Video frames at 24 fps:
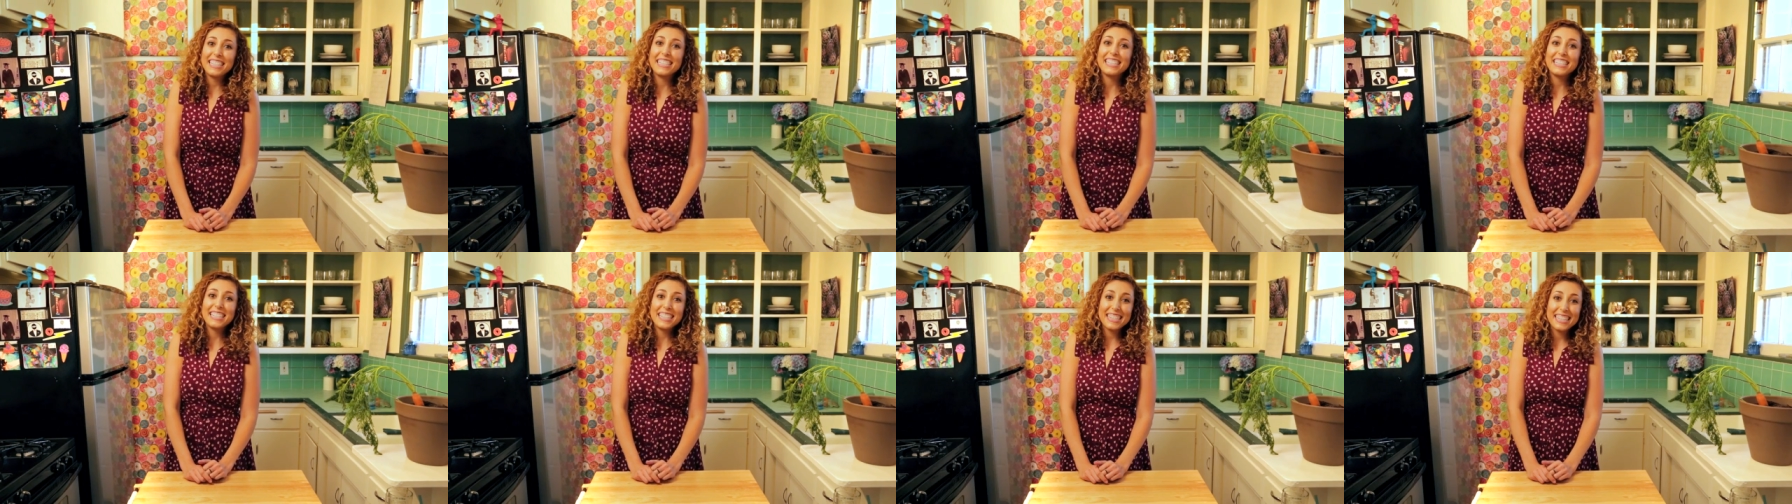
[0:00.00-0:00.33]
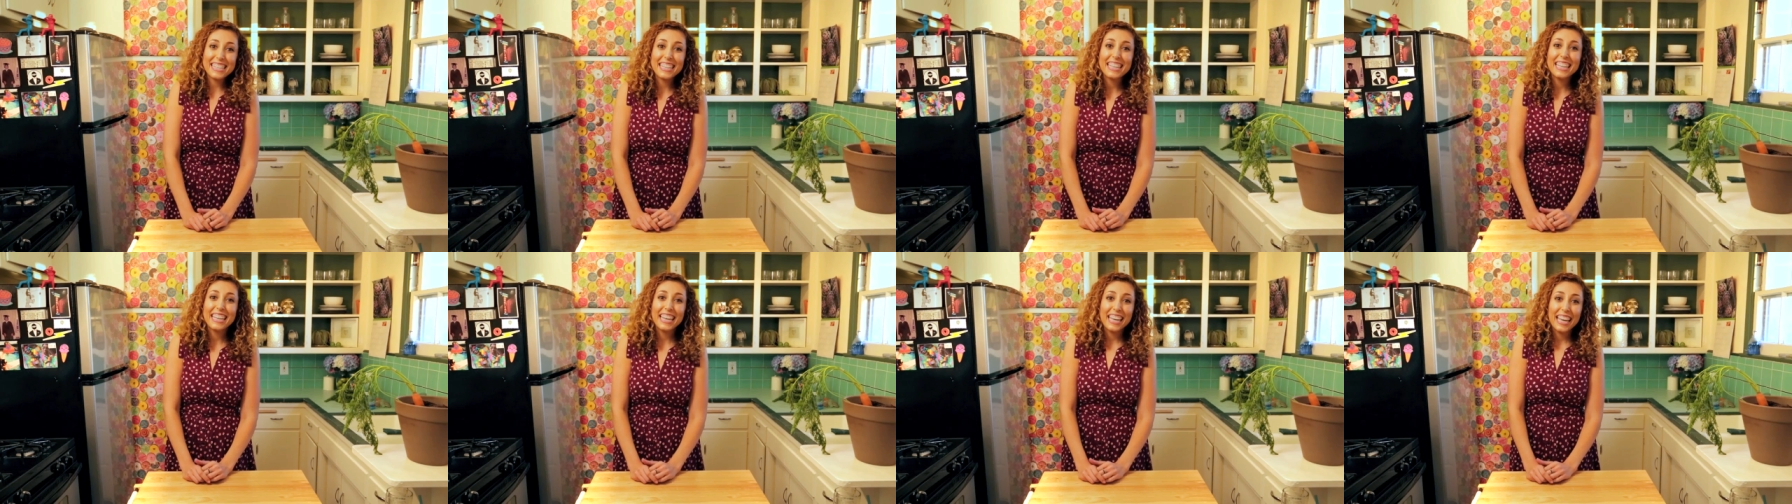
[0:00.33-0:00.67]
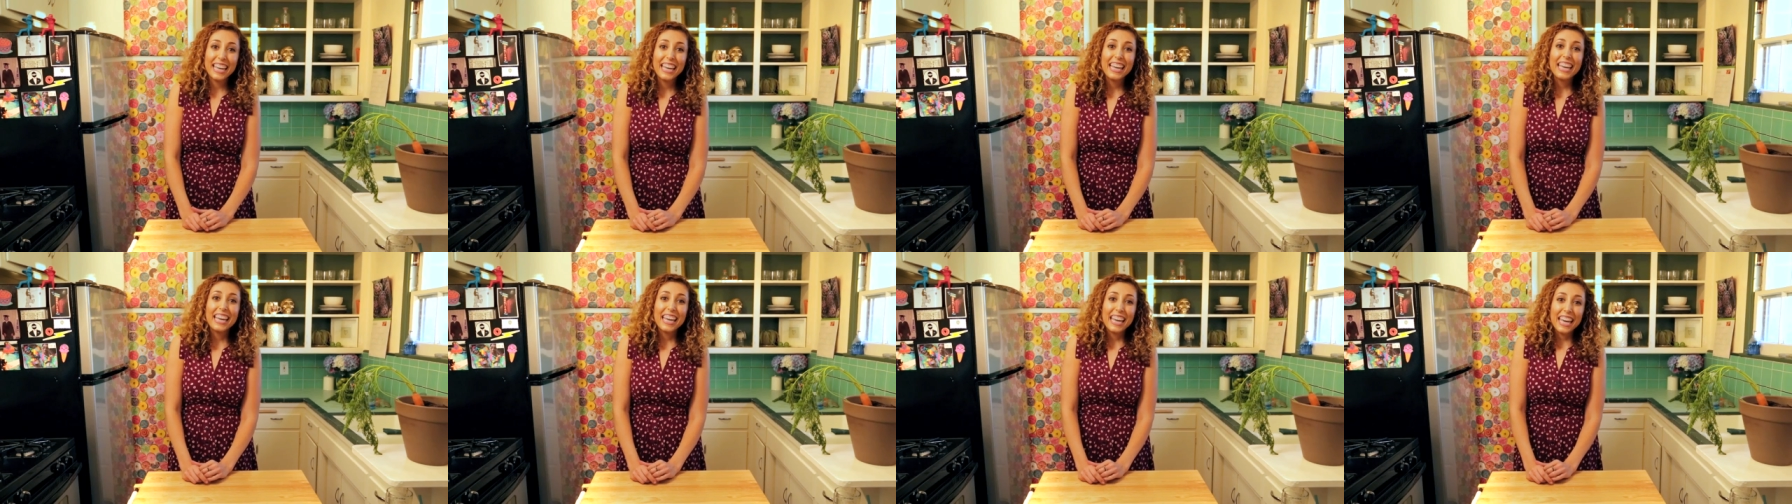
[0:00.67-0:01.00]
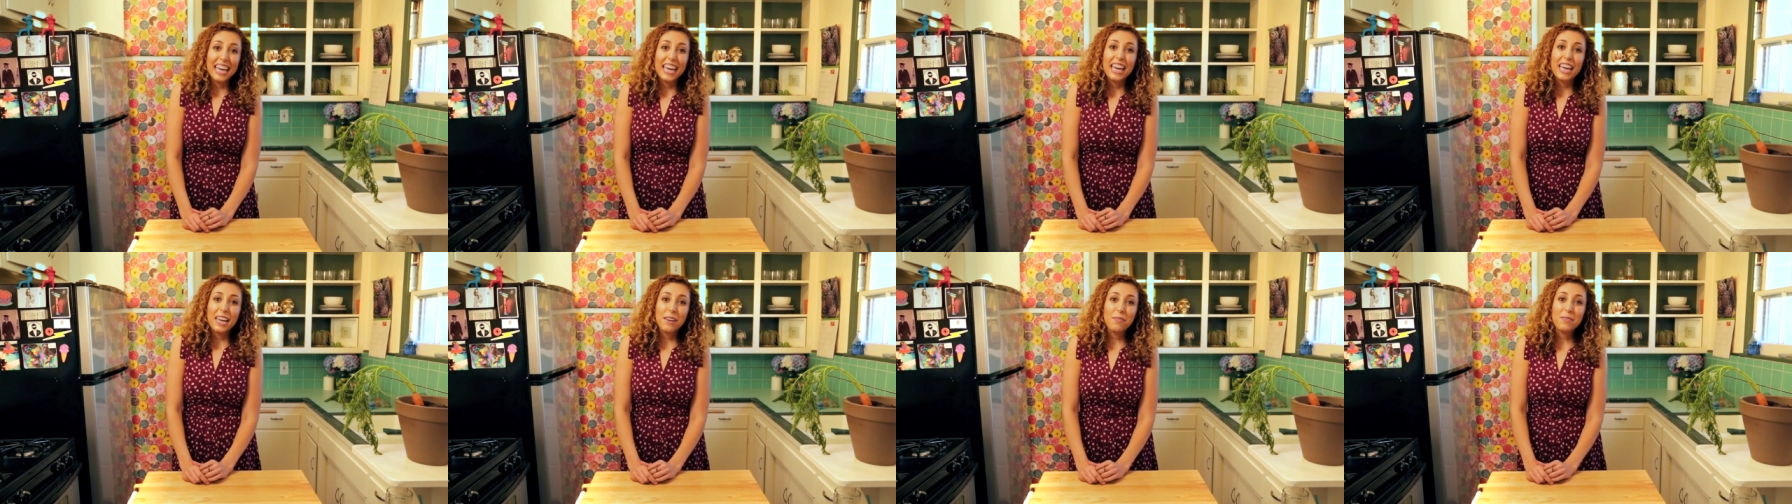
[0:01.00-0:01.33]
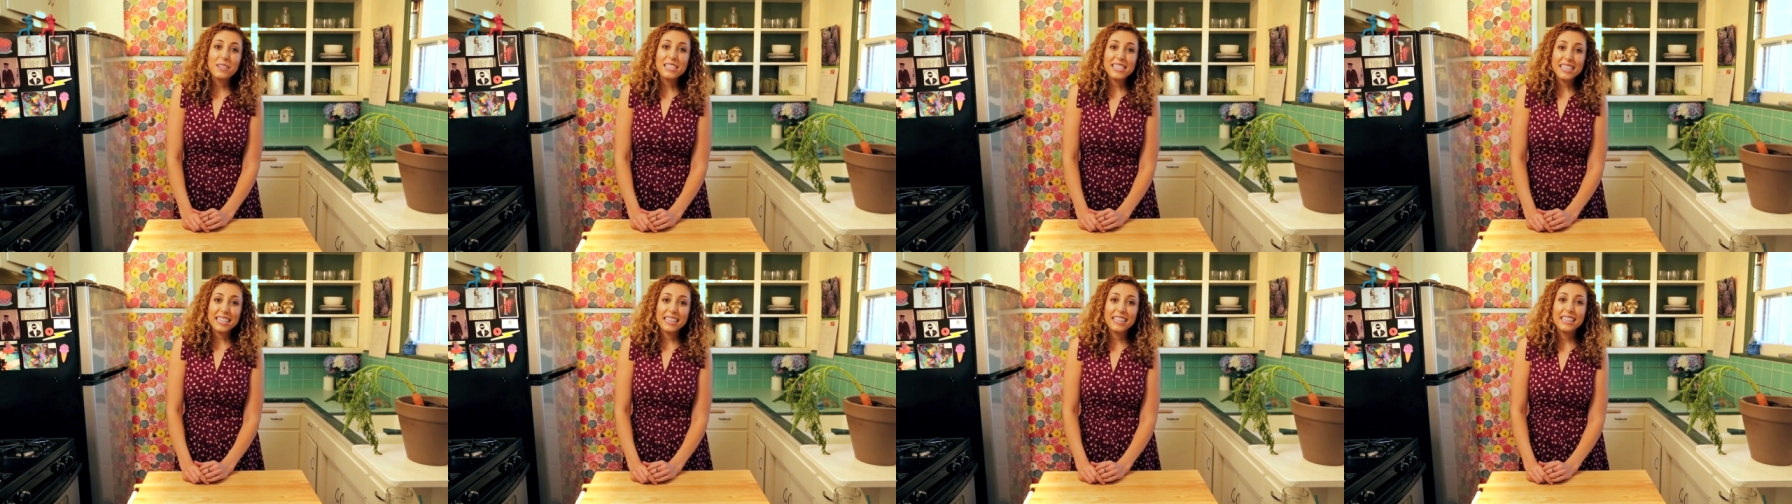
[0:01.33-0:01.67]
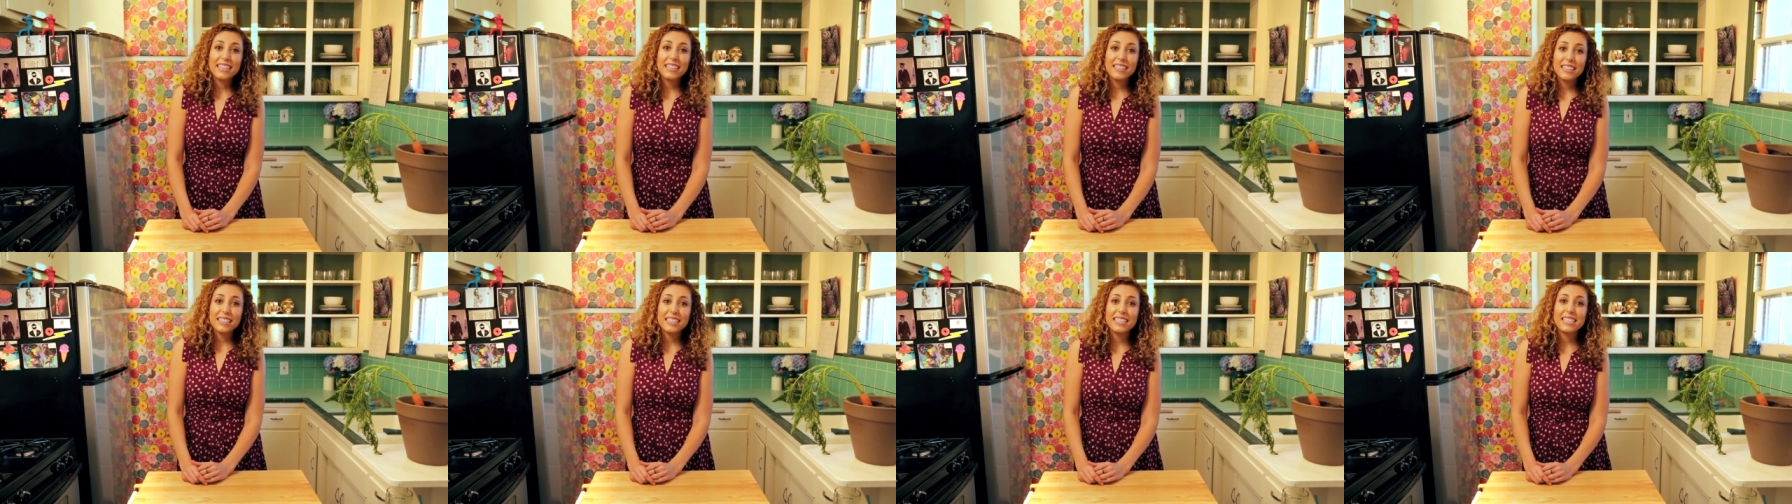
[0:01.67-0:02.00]
It was a
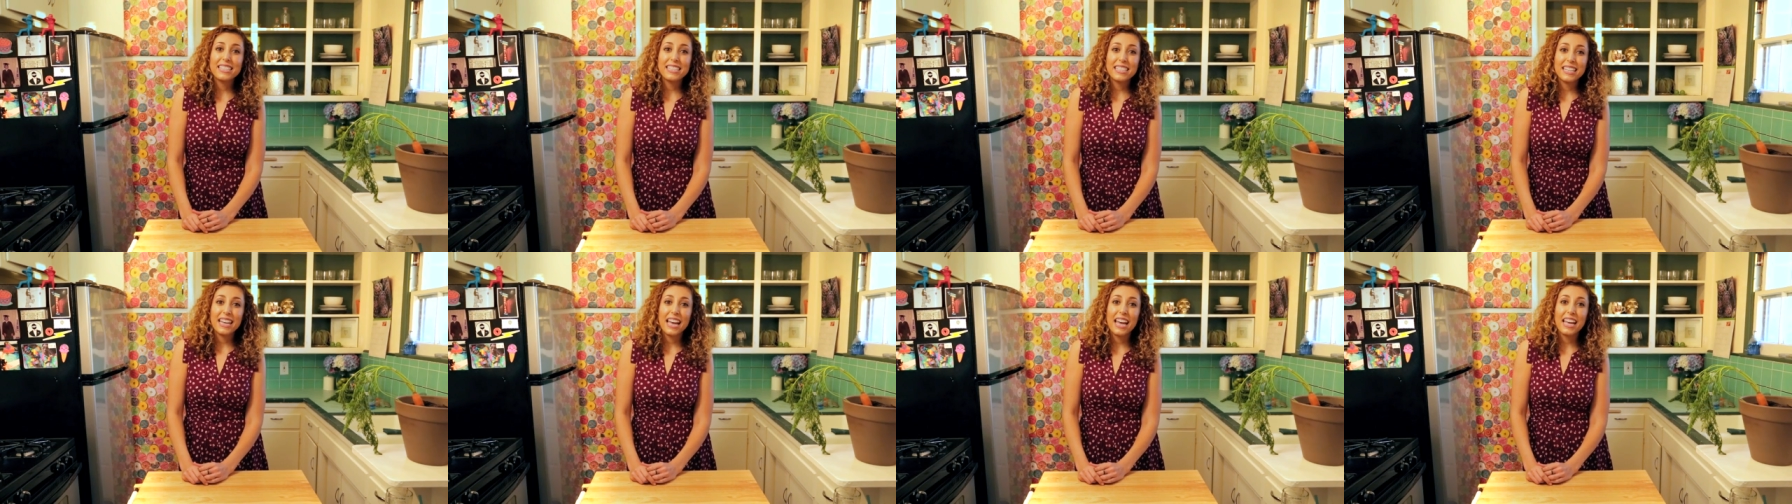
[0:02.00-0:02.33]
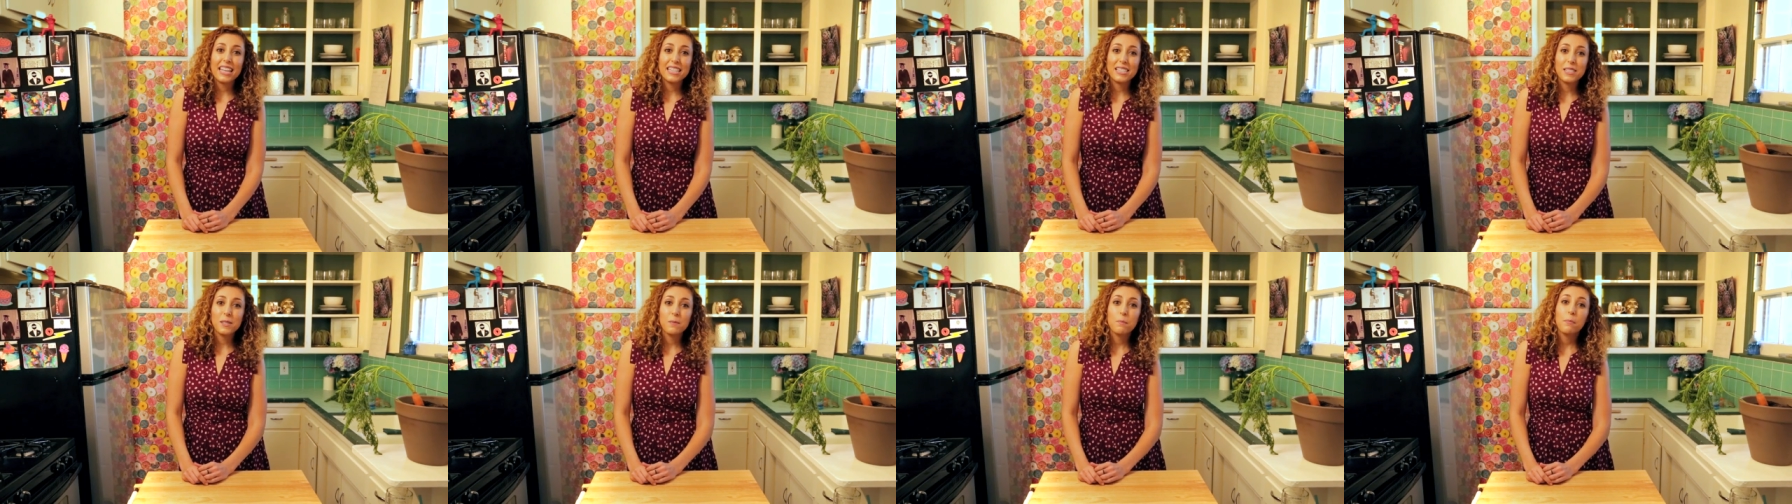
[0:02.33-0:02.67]
little intense,